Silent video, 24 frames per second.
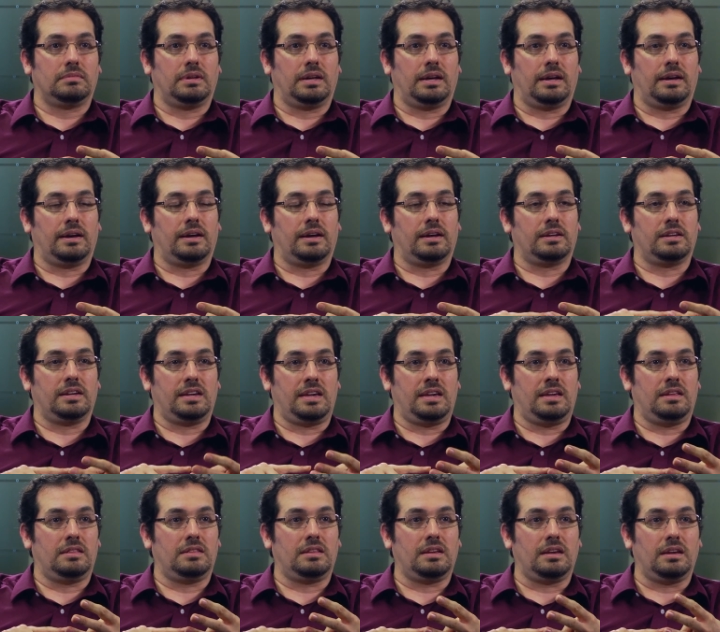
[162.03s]

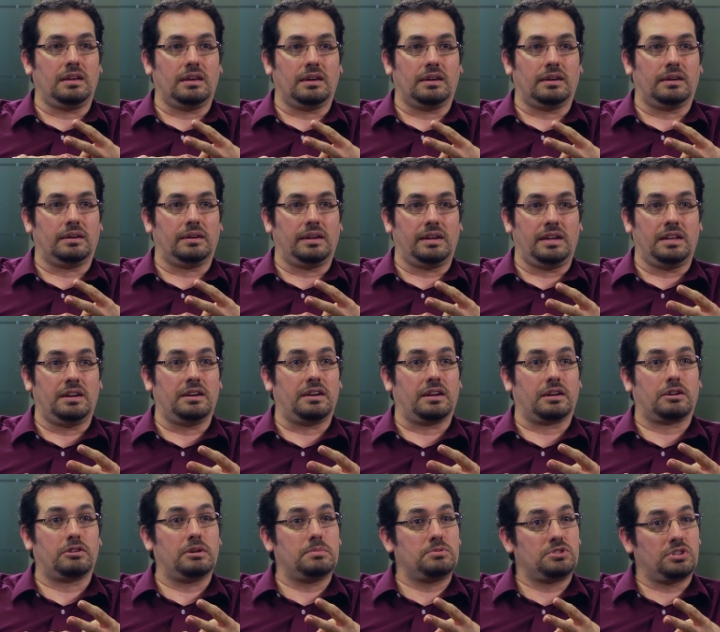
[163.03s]
in
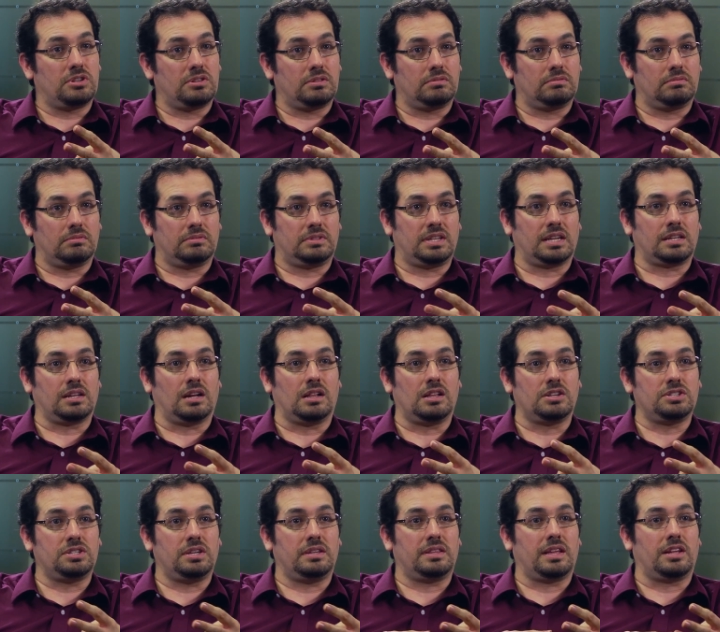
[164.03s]
an encryption
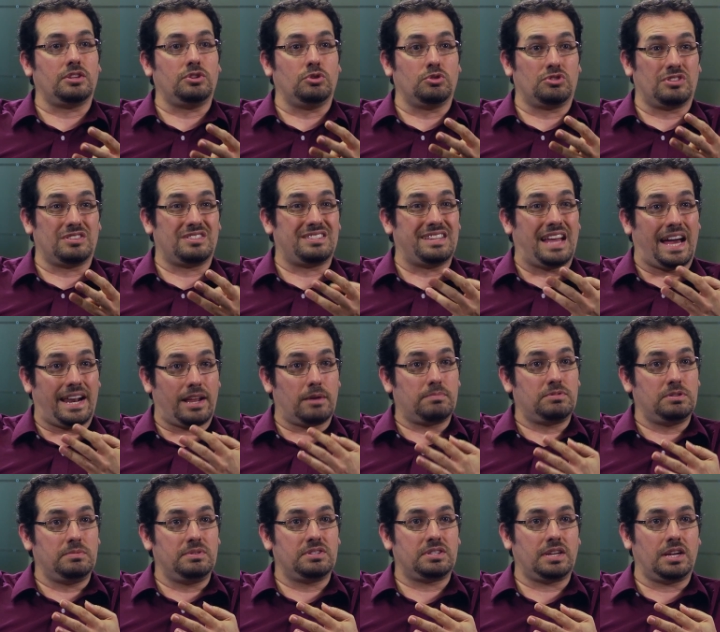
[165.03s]
technology that uses data
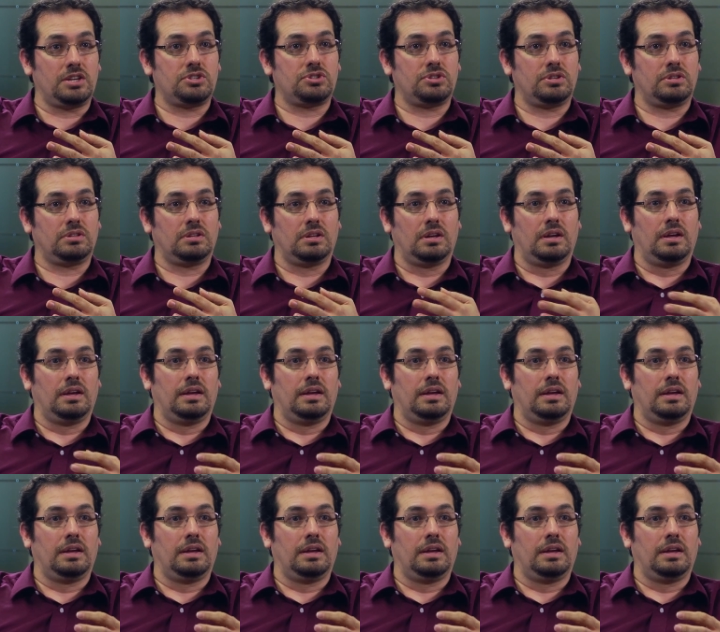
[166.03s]
optimization.